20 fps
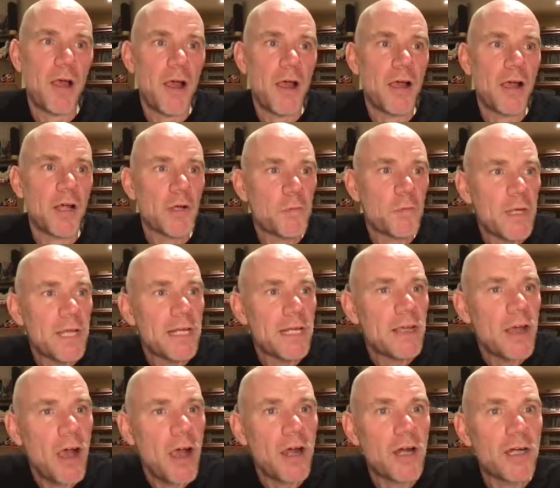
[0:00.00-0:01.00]
Creating
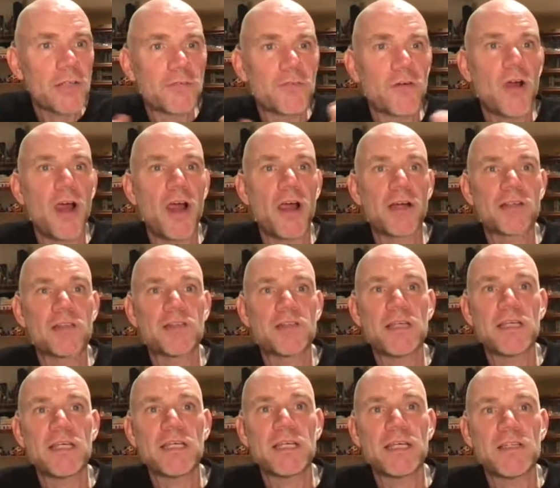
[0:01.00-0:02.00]
art for art's
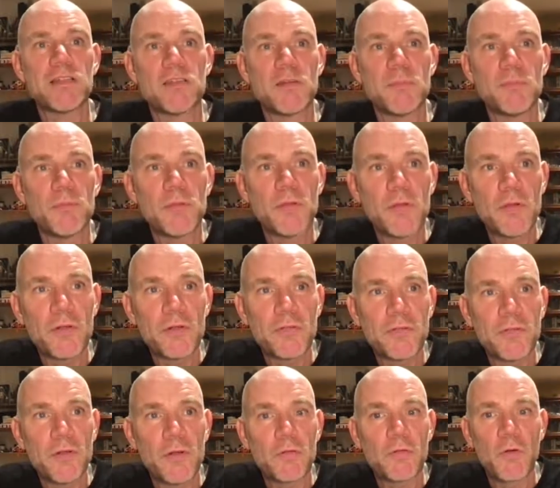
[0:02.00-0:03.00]
sake is a
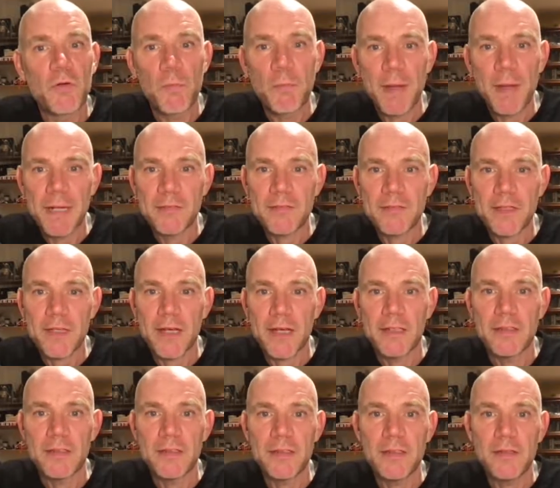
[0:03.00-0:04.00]
beautiful romantic
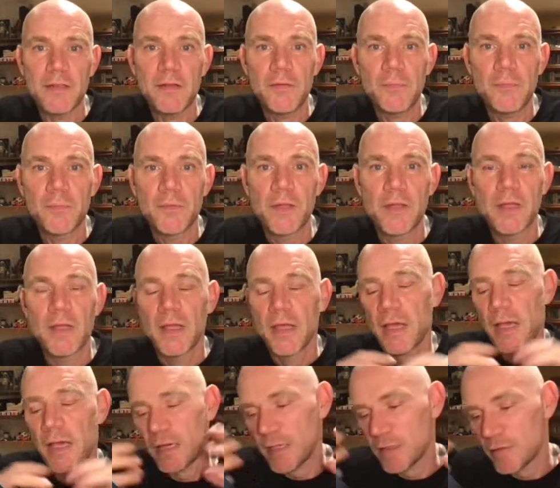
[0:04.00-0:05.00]
ideal.
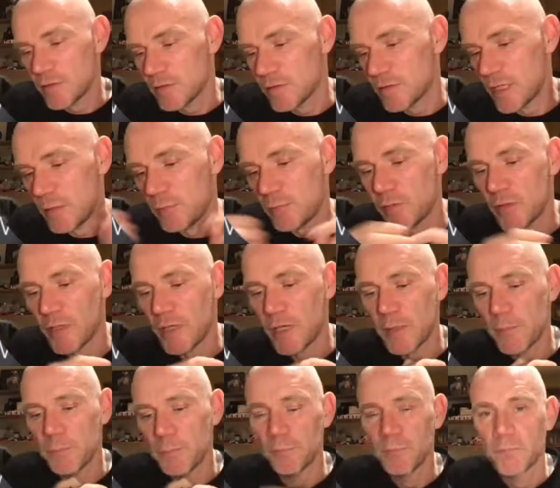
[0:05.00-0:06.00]
And at the same
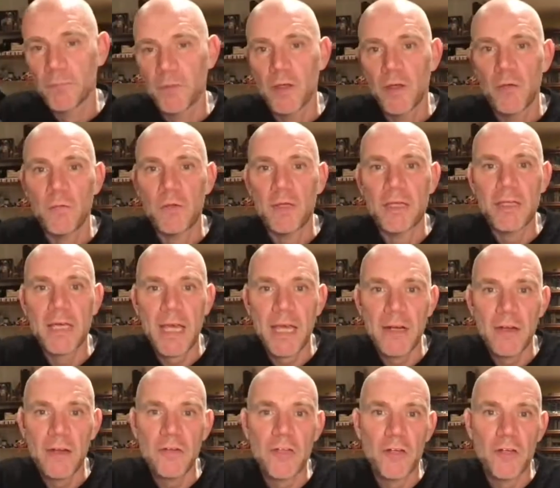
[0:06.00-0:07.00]
time, we
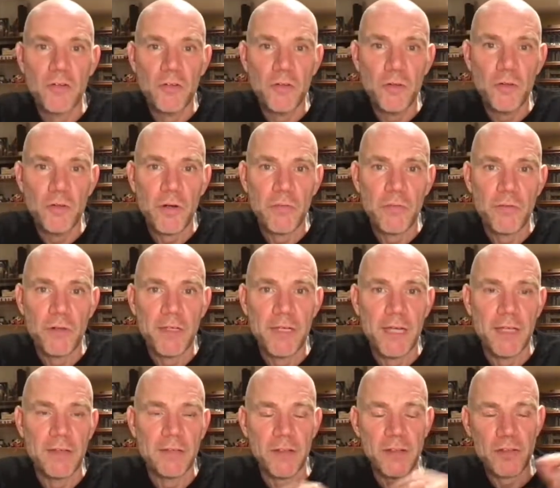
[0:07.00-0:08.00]
cannot and should not
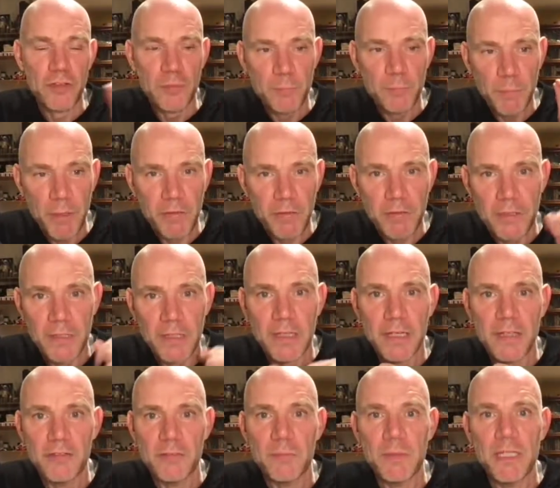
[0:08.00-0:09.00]
forget, especially
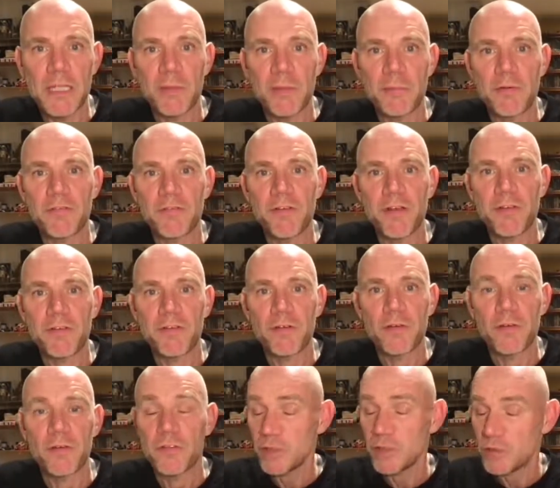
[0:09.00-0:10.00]
as media
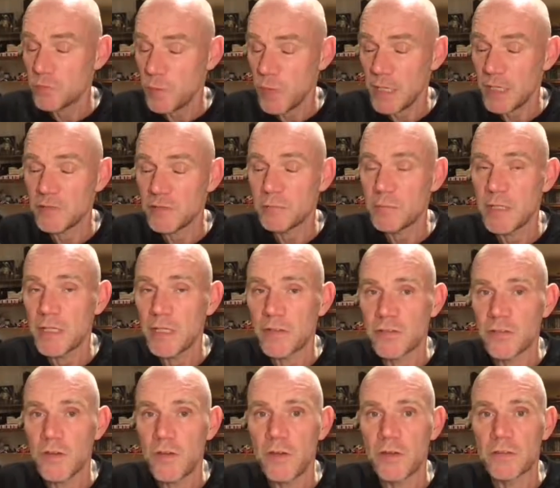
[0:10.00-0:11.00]
professionals, as well as media
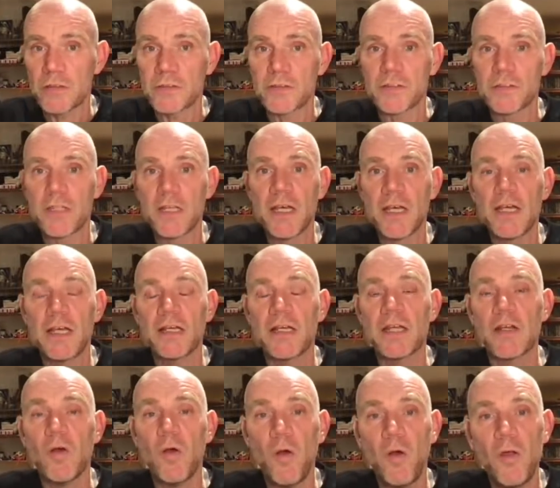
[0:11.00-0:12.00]
scholars,
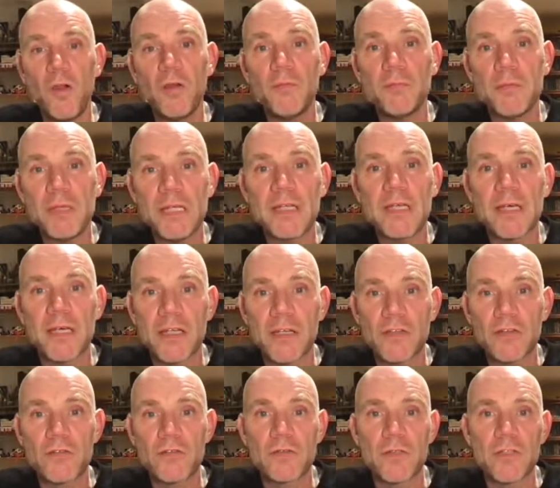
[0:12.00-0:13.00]
that all media
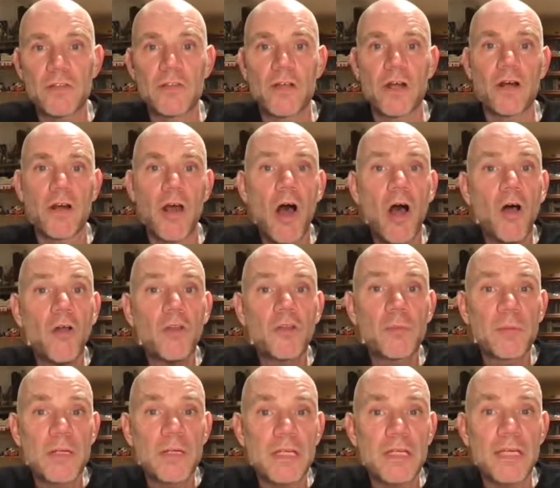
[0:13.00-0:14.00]
industries are
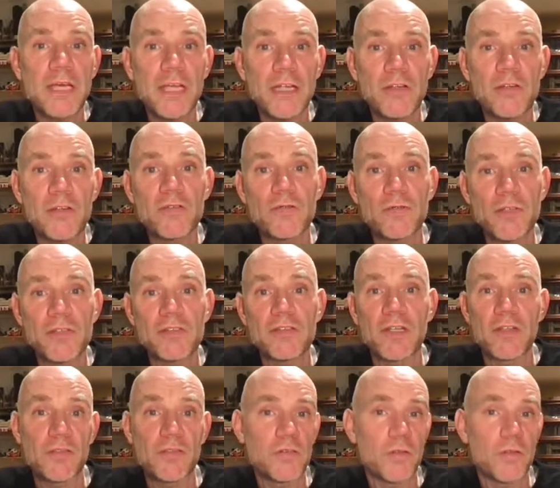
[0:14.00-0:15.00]
ultimately industries
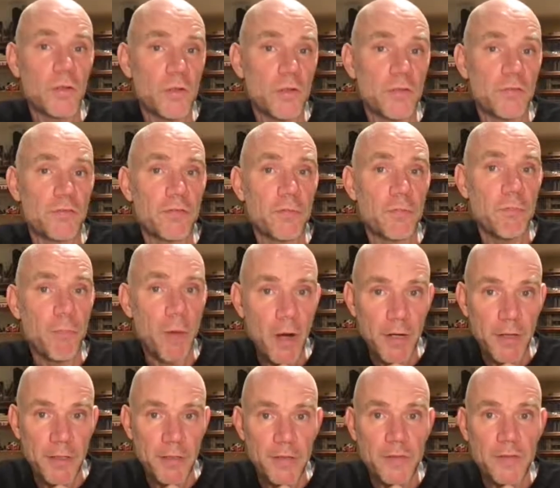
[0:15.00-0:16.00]
that serve
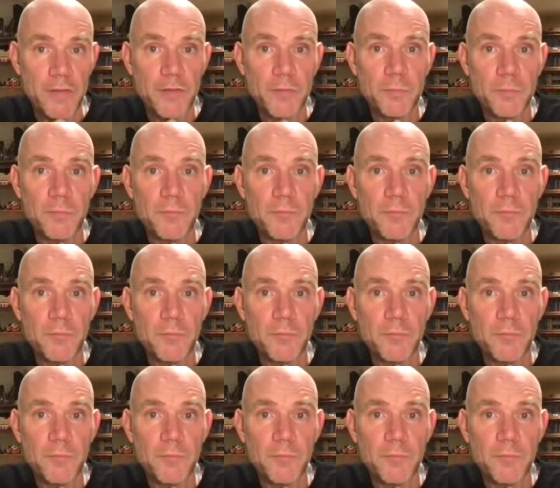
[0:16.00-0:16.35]
markets.